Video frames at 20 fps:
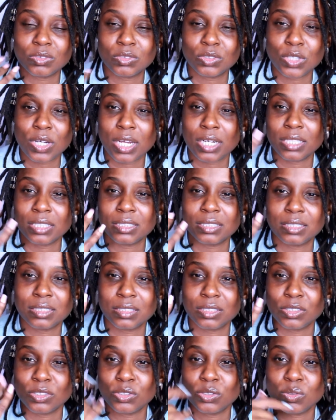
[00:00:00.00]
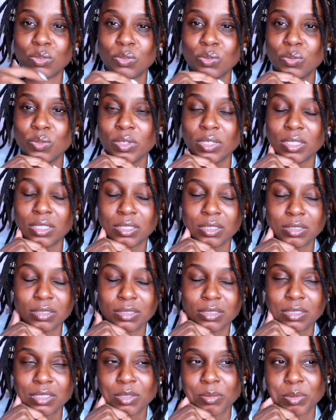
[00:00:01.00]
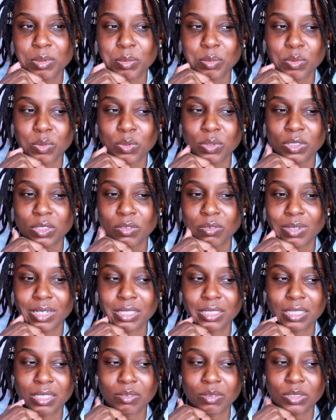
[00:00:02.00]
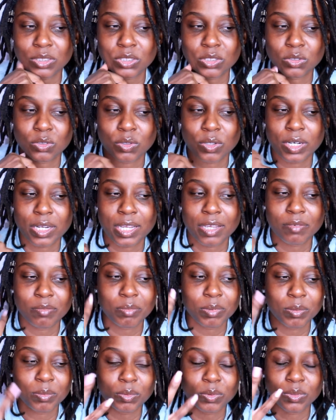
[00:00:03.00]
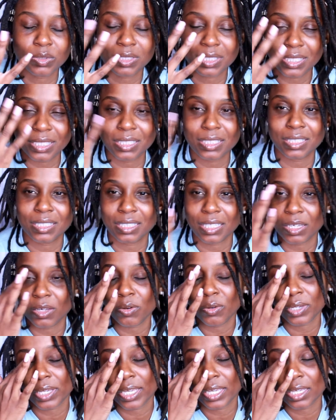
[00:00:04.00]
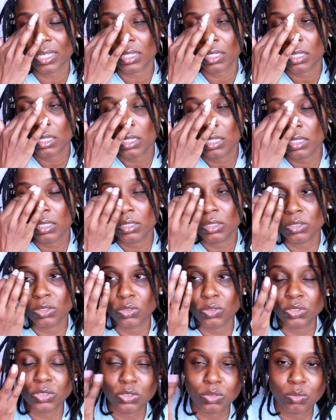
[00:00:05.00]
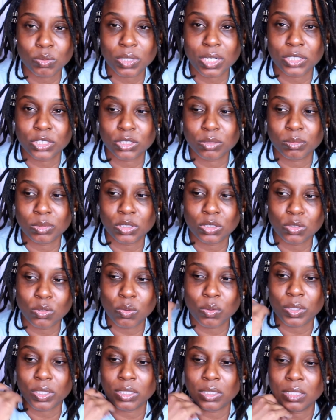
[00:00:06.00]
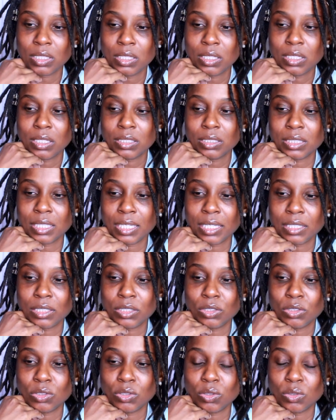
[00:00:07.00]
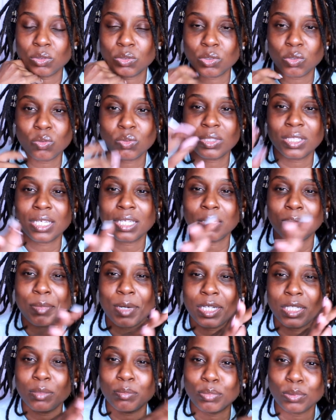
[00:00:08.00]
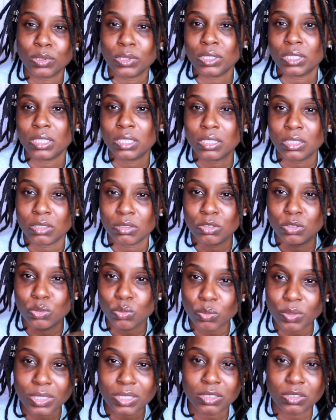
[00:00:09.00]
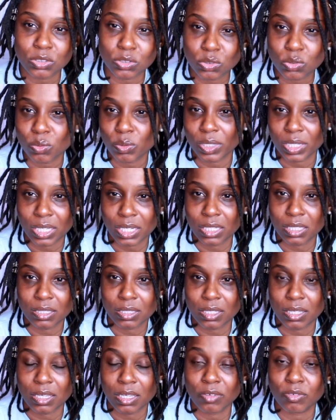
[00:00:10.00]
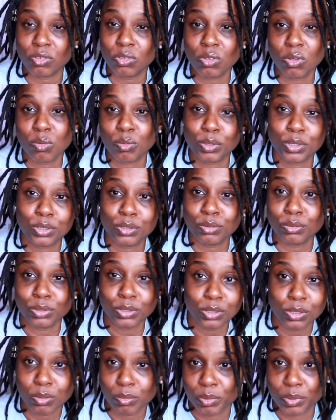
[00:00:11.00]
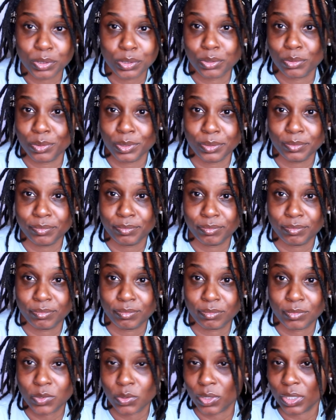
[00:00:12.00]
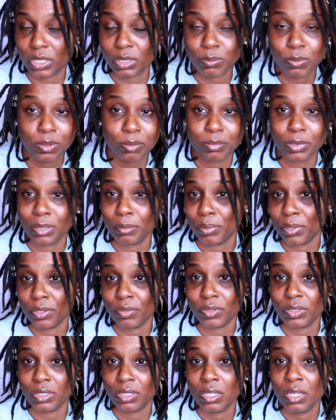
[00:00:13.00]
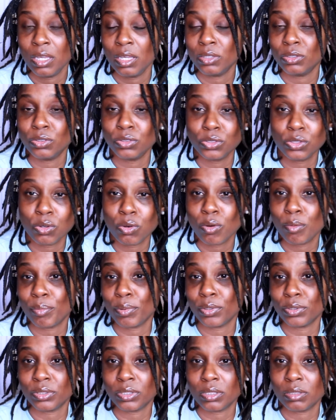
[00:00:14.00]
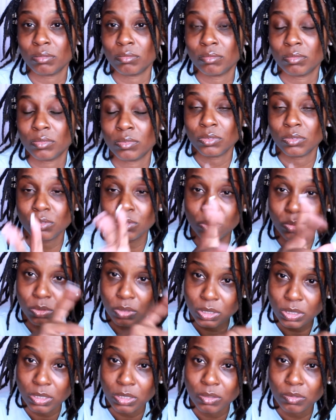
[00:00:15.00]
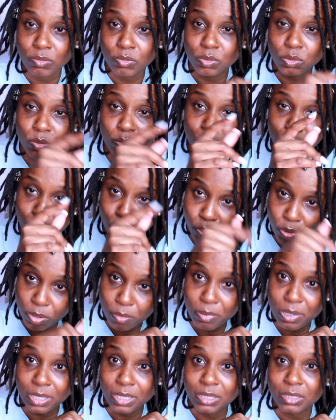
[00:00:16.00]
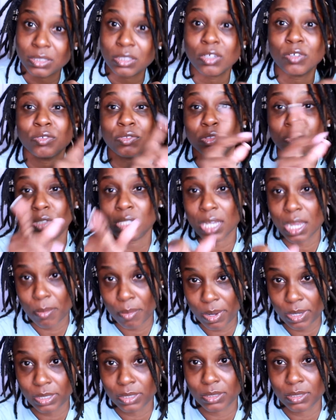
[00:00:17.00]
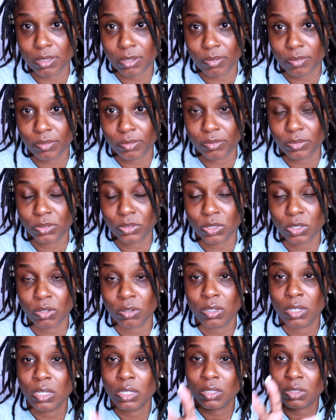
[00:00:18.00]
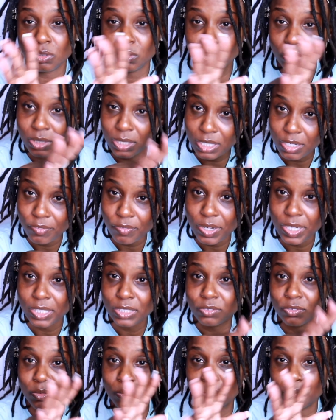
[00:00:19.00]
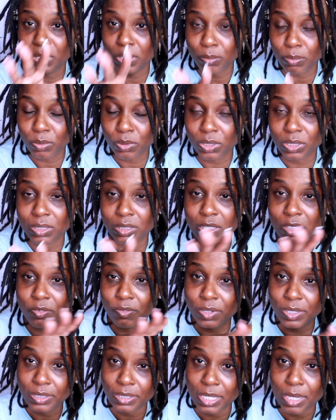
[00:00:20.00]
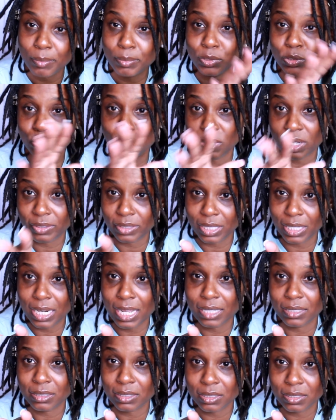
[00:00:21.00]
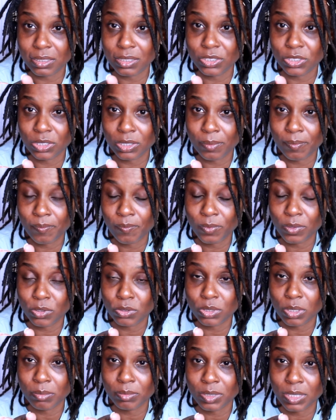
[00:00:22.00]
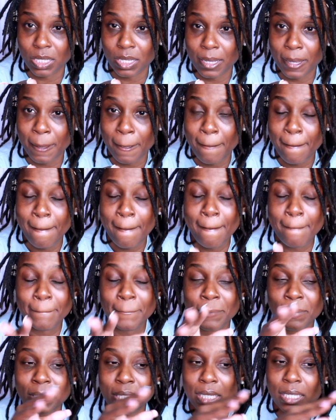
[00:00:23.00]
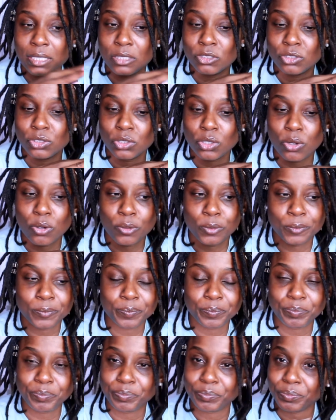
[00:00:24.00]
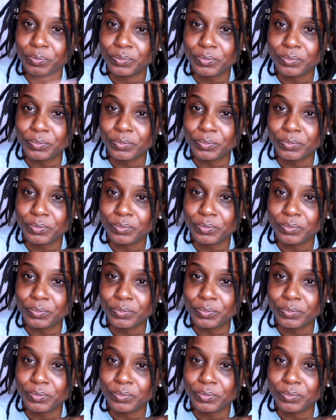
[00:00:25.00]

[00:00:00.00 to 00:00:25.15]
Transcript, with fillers: try to steer you and steer people in the right direction, or have people thinking like, okay, you know, this is what I should be doing. Like, you know, don't let anybody bully you into doing anything. If you don't want to do it, you don't want to do it. Okay, that's point blank, period. You're your own person. You live, you born by yourself, you die by yourself. You know, you get advice from people and stuff like that, but you have the last decision. You see what I'm saying? And so um,